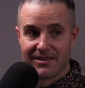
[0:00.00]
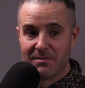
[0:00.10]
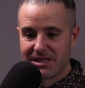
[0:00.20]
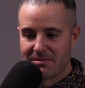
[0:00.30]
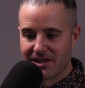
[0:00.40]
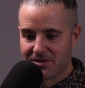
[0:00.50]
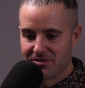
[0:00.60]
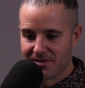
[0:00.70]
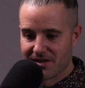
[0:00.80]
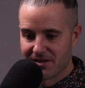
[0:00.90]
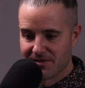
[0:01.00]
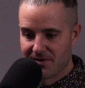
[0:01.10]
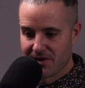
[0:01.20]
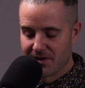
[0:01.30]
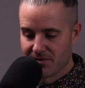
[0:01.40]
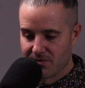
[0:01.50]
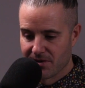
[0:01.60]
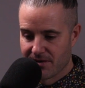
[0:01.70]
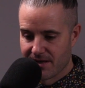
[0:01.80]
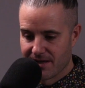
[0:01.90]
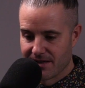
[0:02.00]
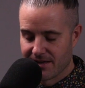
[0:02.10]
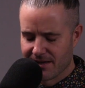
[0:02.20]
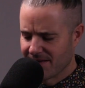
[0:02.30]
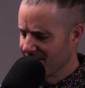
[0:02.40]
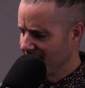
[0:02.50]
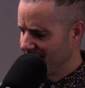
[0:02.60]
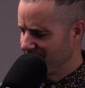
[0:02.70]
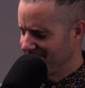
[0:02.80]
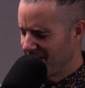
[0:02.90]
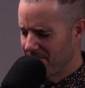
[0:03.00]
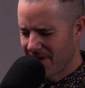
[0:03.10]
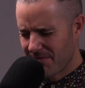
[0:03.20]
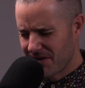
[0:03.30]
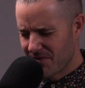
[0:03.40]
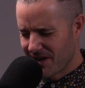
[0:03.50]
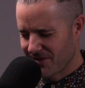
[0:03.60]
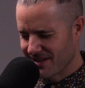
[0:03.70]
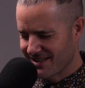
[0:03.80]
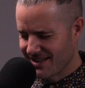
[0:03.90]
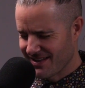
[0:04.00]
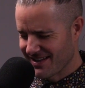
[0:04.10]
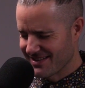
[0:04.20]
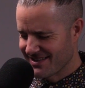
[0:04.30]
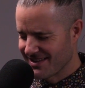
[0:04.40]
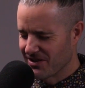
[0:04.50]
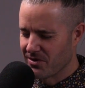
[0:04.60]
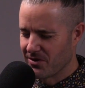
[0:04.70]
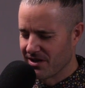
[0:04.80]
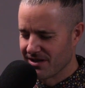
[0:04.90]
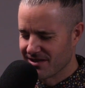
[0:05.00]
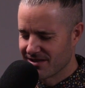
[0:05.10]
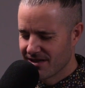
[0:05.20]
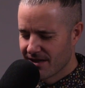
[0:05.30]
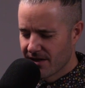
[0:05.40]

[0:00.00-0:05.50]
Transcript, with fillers: The peace of mind is, is a very real thing. There might be Wayne Gretzky. I think the quote is